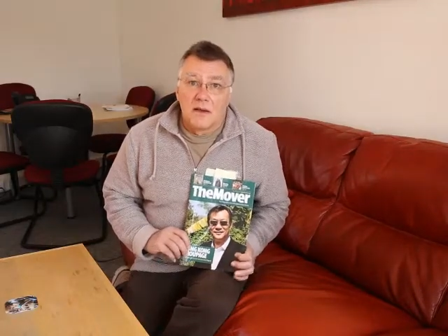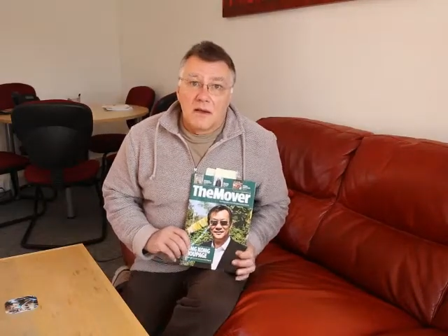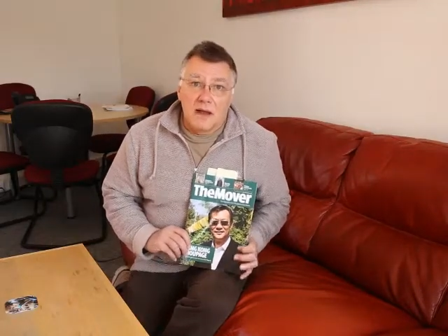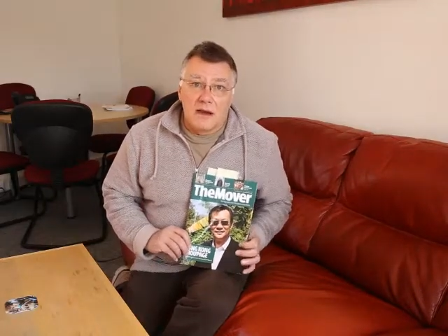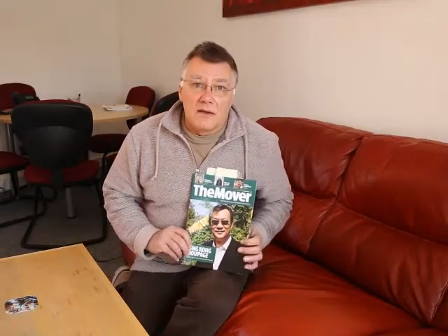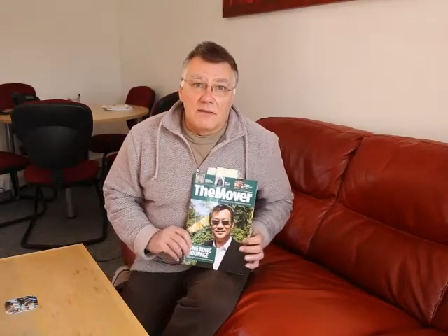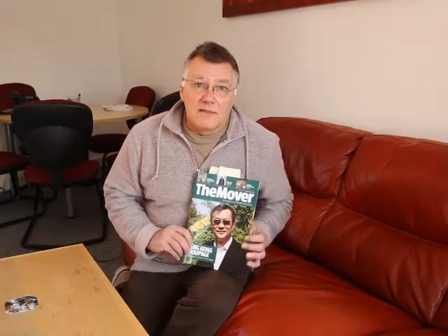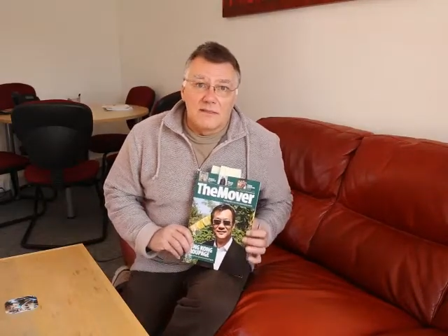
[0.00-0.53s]

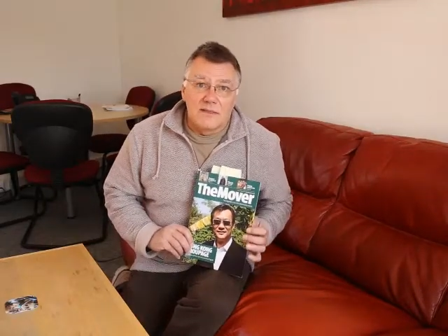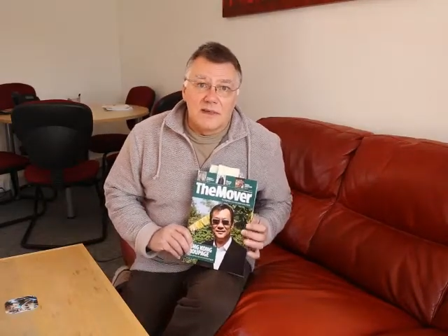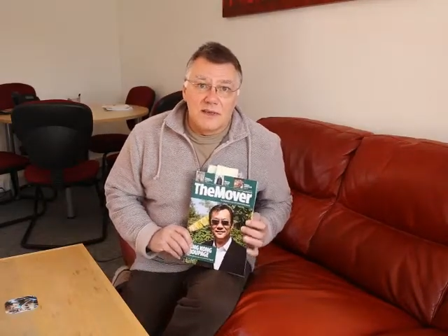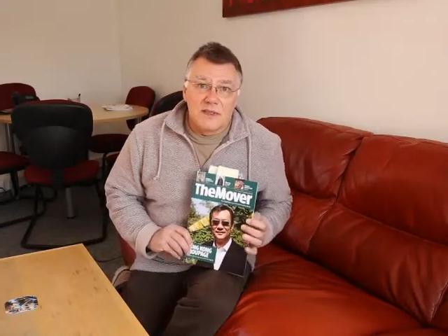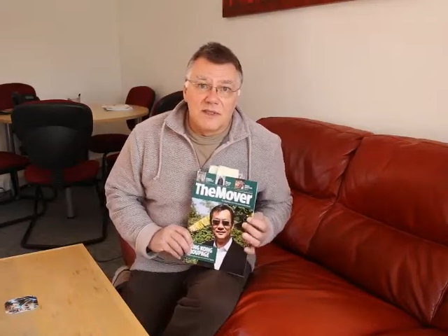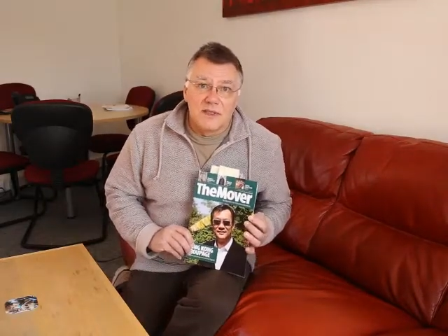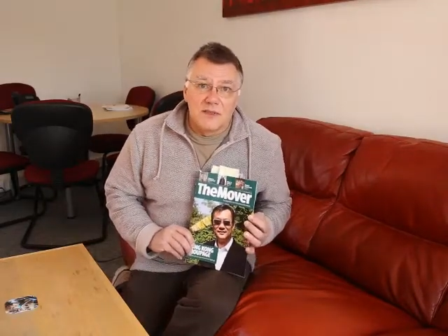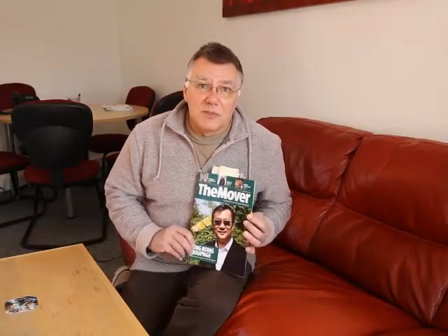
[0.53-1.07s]
Hello,
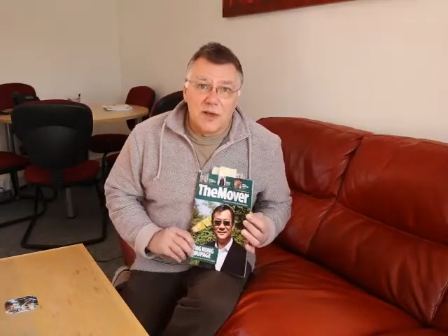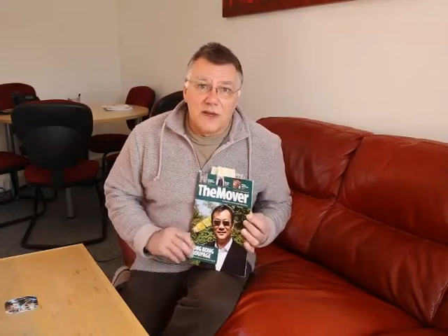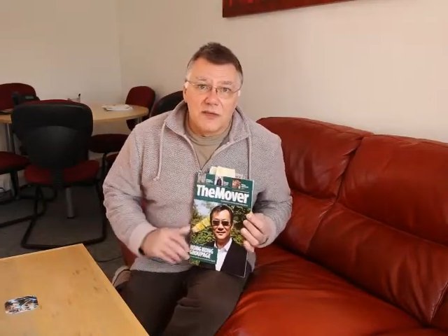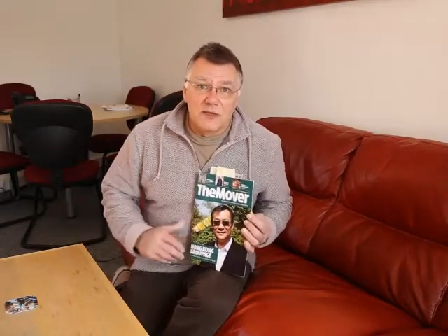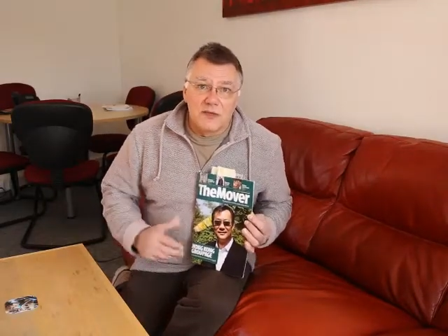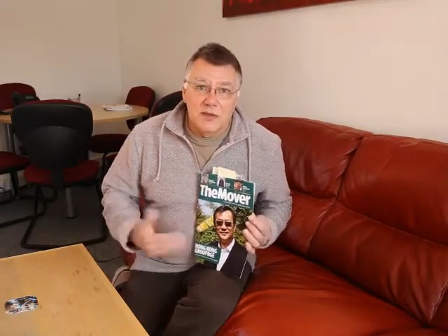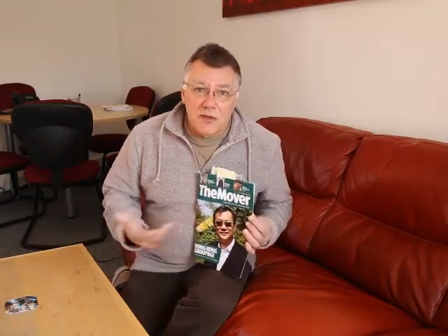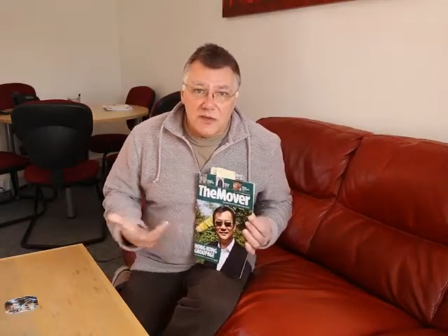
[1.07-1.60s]
this is my
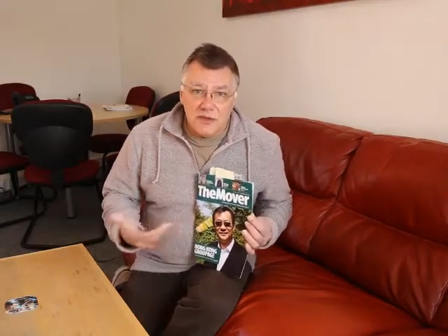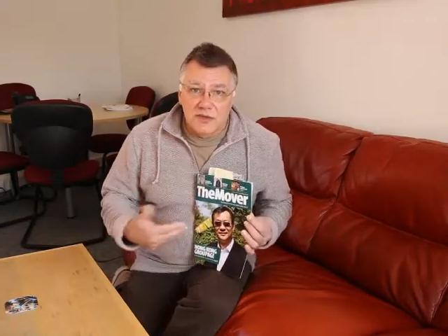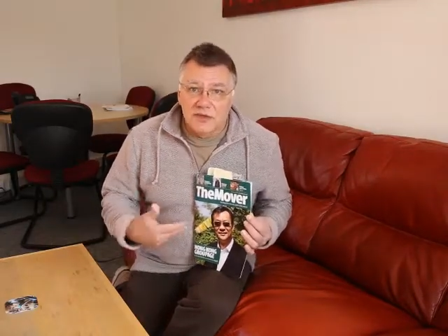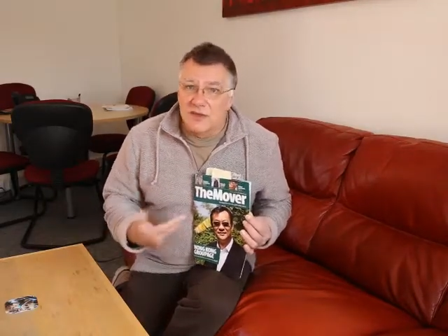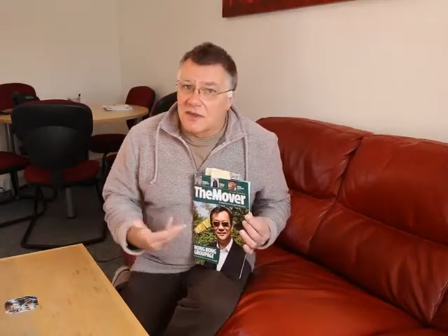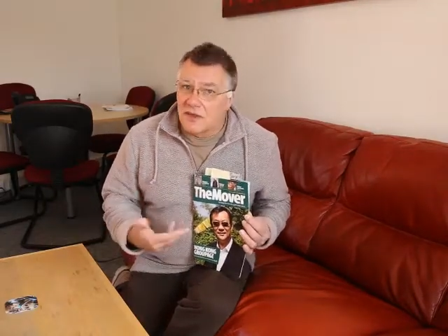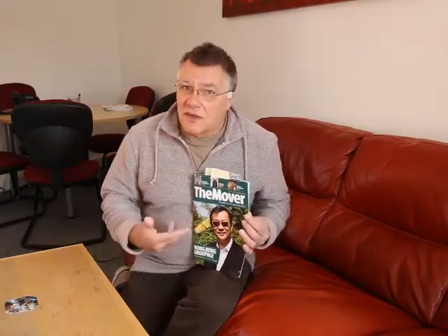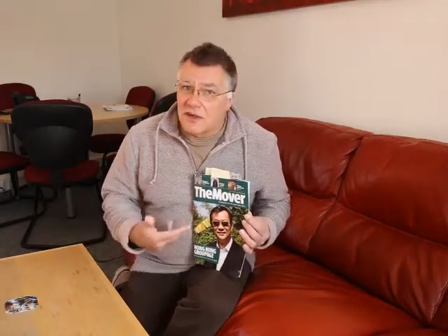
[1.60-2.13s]
introduction
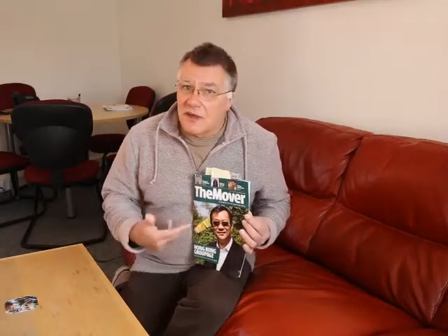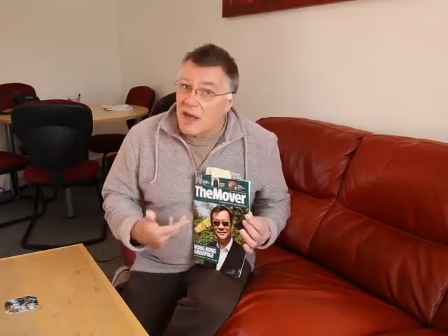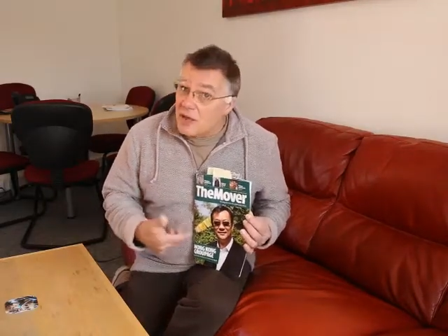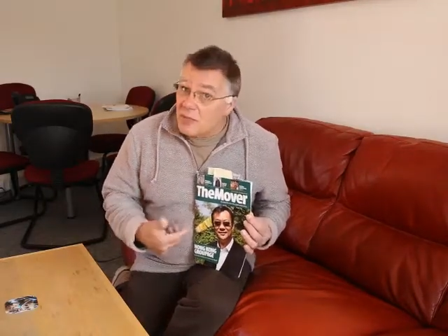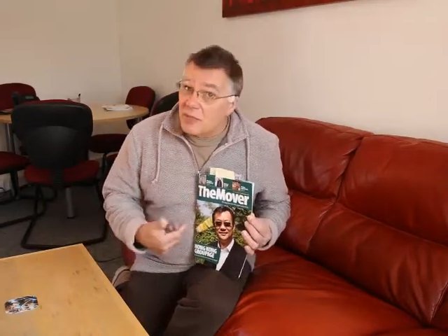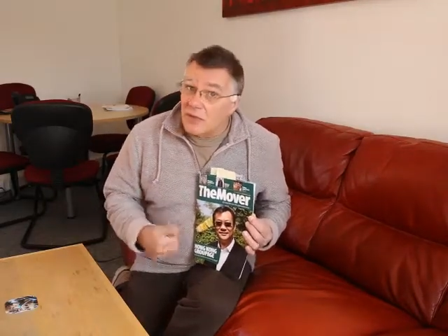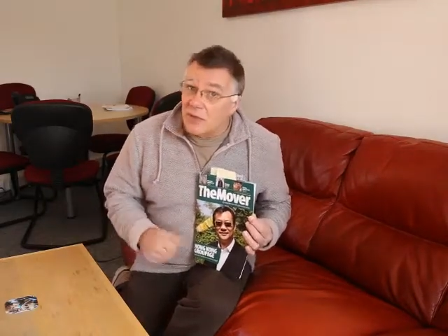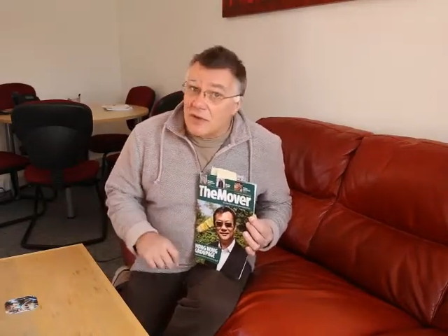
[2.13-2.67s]
to the
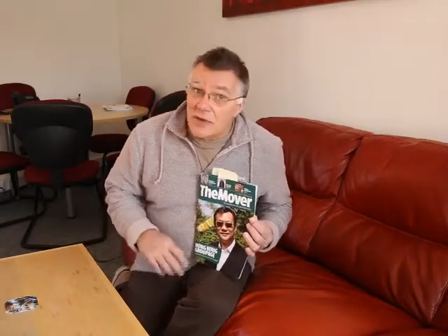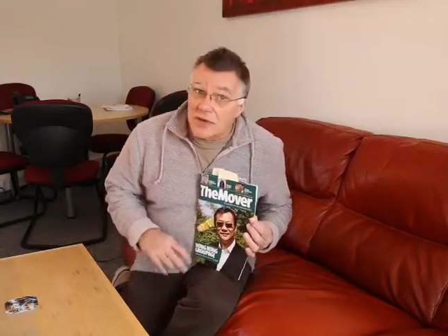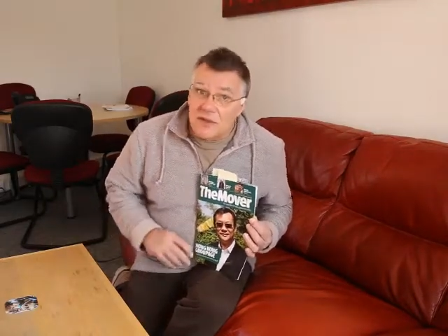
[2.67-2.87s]
April